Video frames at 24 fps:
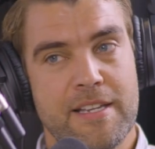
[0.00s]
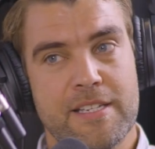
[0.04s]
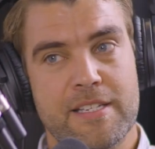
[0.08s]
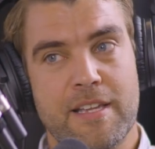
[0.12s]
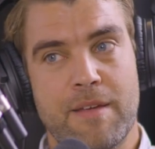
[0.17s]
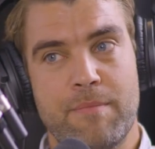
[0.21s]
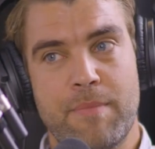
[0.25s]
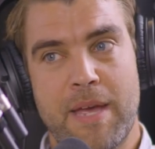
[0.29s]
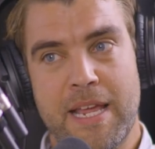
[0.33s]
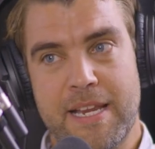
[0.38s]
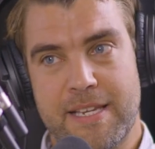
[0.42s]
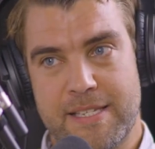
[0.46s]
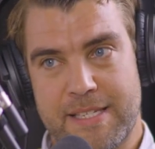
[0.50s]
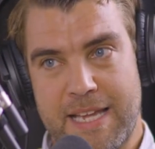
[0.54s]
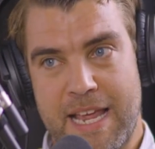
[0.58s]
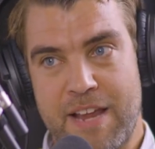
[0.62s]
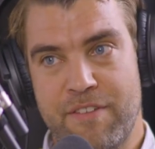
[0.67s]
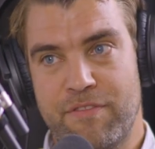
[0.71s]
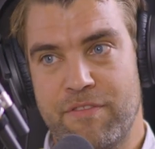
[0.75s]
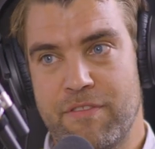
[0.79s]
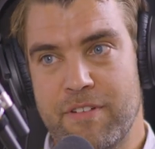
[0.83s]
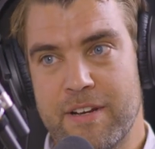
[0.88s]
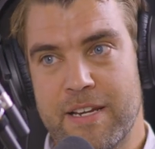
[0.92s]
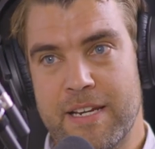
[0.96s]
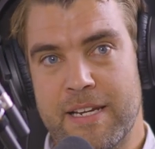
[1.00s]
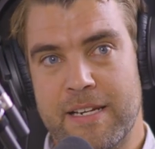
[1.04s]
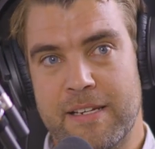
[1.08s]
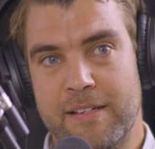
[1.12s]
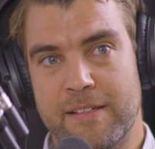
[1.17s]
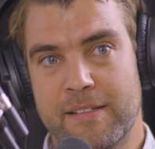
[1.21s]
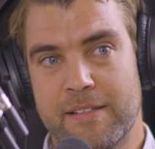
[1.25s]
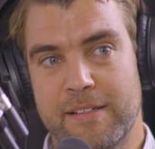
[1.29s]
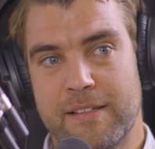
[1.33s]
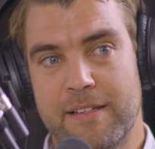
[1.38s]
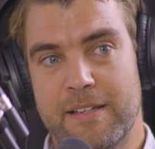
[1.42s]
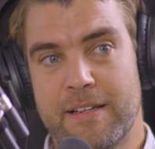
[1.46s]
So it makes
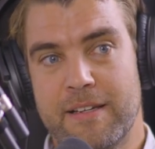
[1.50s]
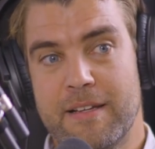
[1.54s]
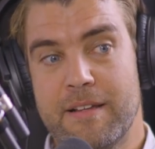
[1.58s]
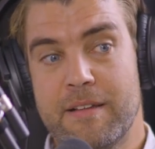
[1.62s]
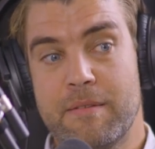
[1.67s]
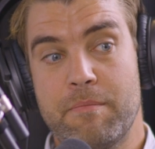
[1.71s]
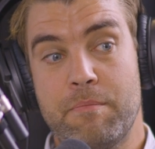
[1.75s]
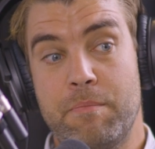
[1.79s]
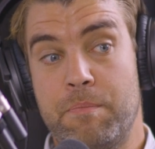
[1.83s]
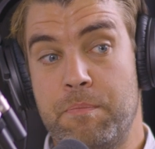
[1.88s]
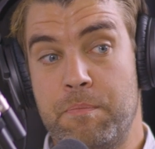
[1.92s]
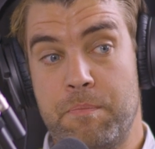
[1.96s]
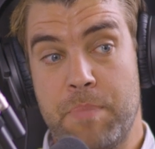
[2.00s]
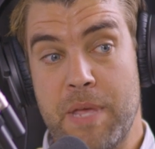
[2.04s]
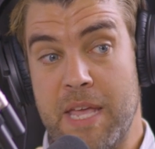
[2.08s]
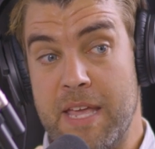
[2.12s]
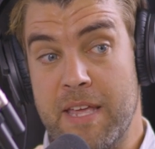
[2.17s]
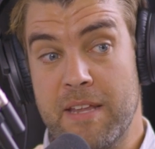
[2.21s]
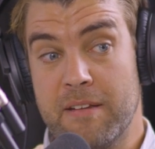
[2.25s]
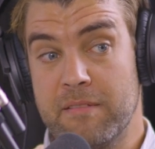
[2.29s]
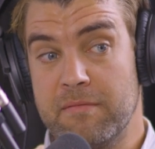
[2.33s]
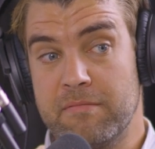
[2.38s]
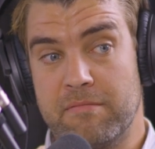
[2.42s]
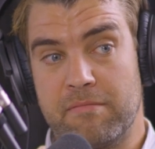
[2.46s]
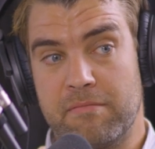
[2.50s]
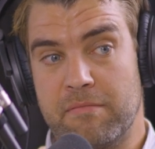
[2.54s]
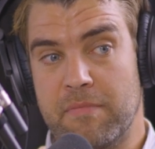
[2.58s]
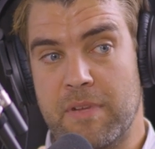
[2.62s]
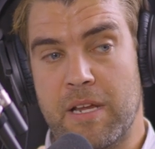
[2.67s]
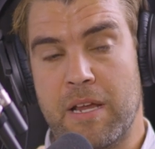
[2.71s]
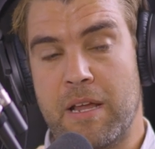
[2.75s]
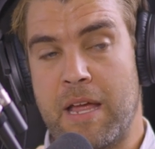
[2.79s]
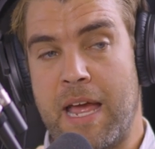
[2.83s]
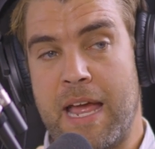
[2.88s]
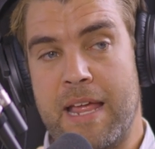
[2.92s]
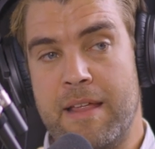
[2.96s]
every bit,
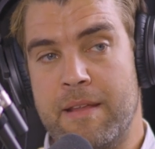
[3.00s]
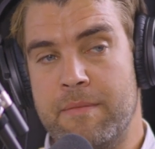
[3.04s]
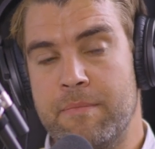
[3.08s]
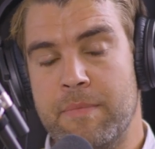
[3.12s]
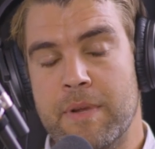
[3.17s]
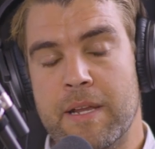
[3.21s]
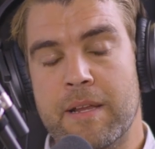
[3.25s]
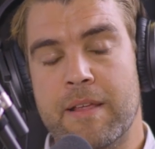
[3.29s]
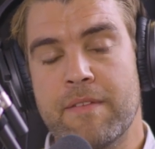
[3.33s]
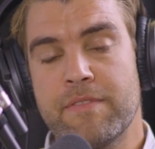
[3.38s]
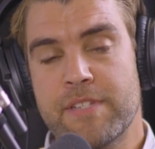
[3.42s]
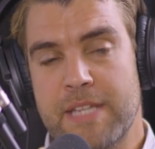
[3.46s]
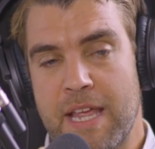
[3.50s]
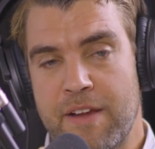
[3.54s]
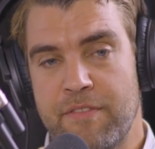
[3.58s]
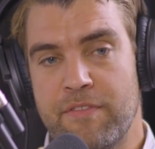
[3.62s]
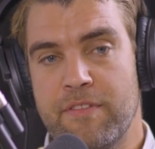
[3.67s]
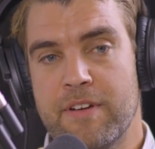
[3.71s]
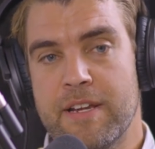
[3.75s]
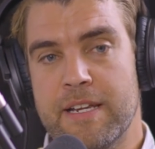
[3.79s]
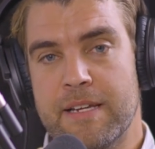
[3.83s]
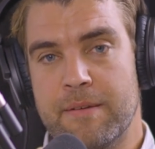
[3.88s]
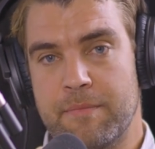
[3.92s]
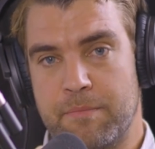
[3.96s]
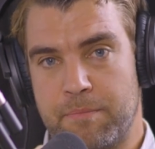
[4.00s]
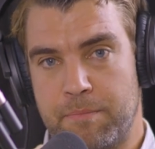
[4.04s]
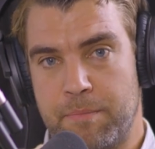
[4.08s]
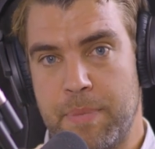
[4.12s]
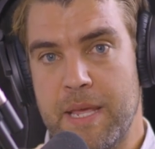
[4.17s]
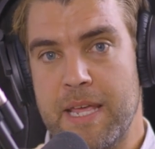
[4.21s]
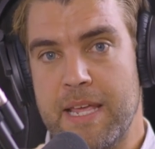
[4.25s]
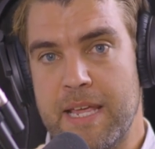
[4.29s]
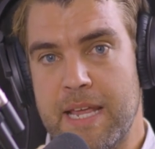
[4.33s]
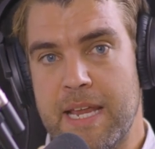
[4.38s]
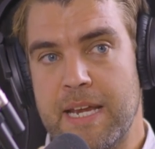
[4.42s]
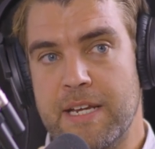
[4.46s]
it gives every
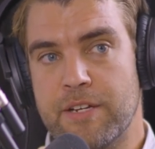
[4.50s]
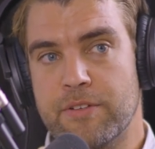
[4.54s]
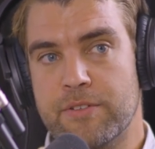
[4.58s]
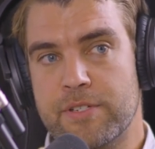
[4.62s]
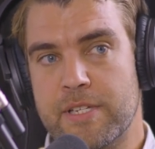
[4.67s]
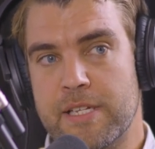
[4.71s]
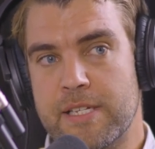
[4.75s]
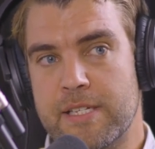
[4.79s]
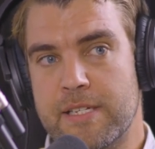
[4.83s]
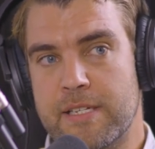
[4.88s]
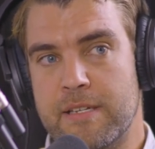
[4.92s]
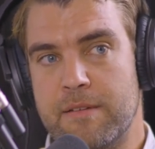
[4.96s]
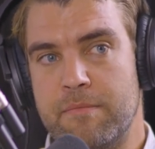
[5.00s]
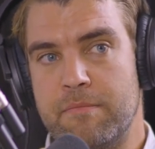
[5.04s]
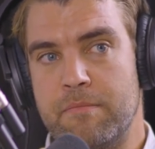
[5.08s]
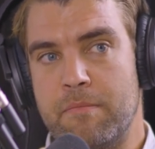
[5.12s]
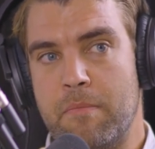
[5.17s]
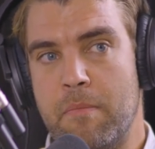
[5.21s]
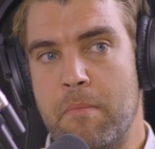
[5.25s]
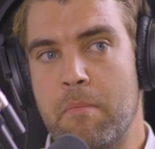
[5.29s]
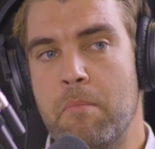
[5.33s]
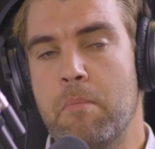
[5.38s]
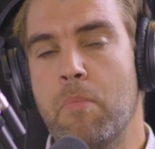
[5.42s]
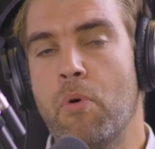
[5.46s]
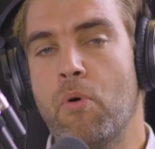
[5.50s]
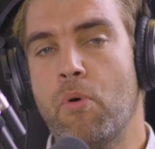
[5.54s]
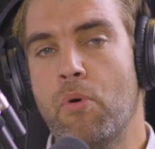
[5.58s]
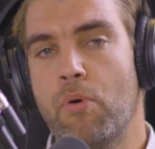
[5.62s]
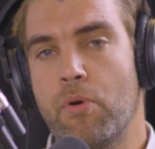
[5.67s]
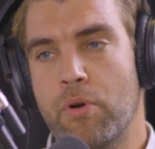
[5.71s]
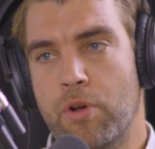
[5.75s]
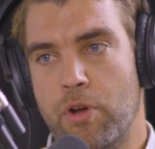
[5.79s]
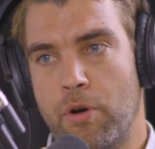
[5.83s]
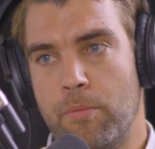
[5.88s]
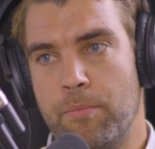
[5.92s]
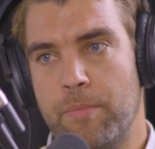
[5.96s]
bit in your system
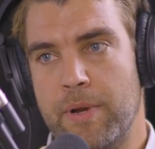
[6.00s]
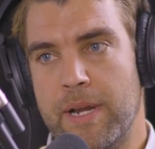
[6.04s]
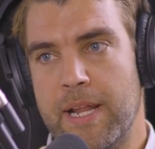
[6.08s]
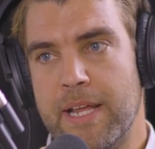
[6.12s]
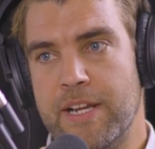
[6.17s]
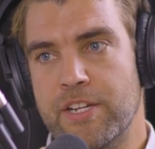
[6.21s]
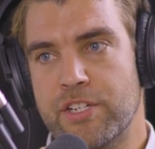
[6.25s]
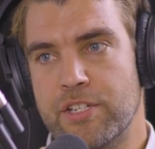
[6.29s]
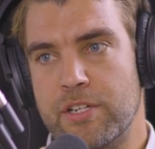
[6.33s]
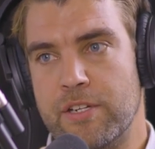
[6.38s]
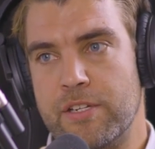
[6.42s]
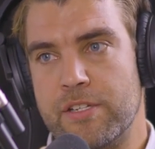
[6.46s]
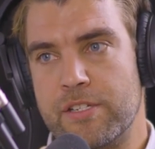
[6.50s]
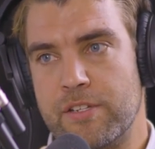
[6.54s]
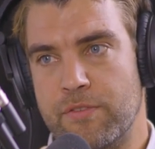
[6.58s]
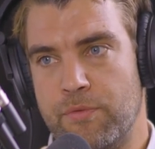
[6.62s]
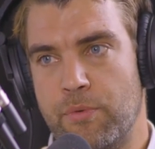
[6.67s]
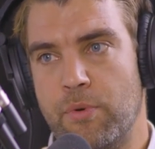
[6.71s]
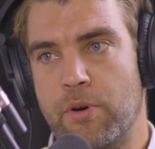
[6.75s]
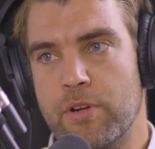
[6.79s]
more combinations of